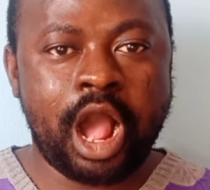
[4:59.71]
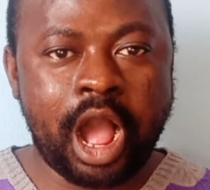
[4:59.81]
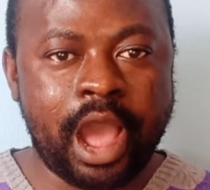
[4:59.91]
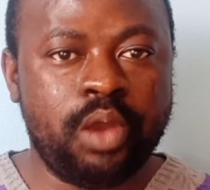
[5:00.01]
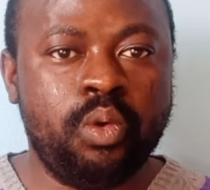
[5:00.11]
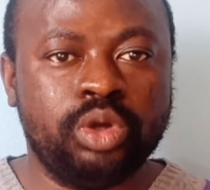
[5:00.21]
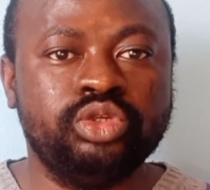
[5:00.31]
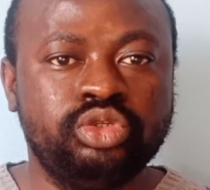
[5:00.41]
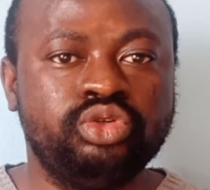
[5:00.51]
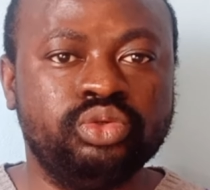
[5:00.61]
I
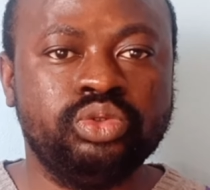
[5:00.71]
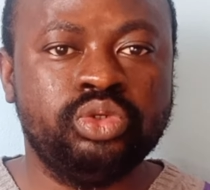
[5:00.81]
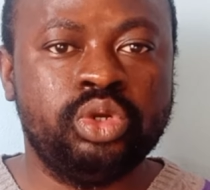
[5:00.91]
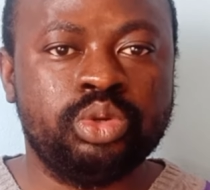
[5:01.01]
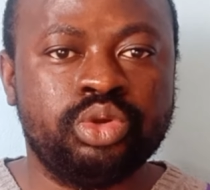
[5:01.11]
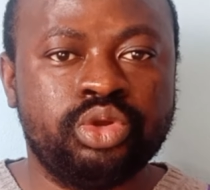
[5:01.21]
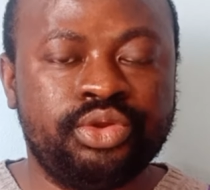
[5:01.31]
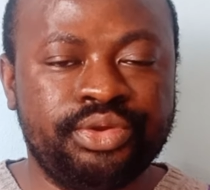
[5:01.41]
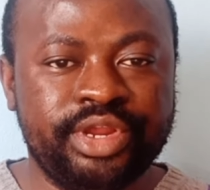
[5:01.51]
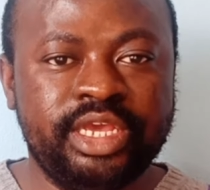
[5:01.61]
want to
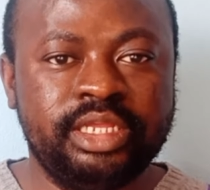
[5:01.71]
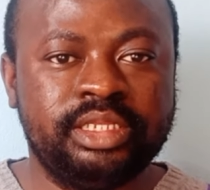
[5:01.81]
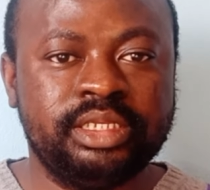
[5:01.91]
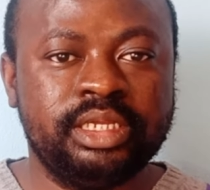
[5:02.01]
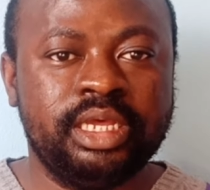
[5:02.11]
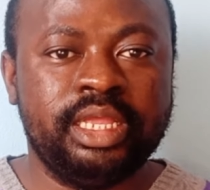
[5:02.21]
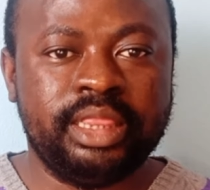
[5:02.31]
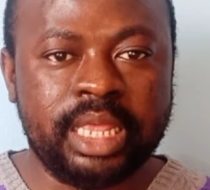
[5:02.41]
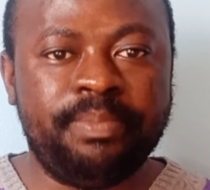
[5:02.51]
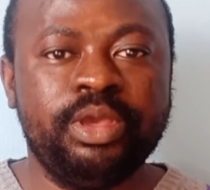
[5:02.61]
read
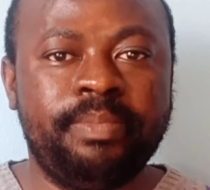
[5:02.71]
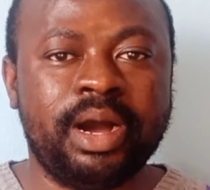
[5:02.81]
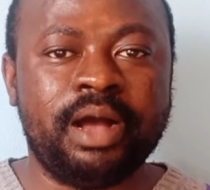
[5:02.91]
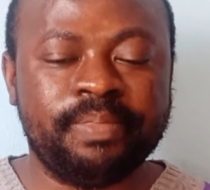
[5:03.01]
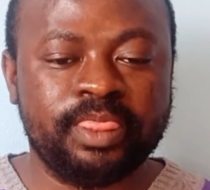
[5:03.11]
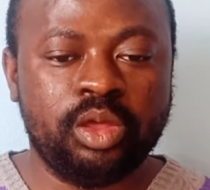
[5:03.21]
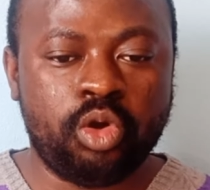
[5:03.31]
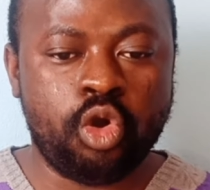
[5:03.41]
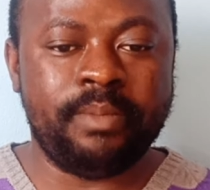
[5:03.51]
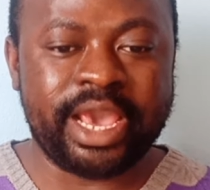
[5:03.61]
the paper,
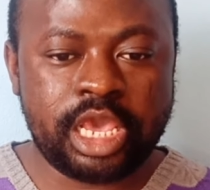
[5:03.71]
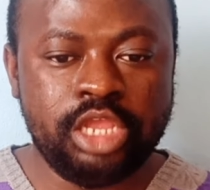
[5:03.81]
or my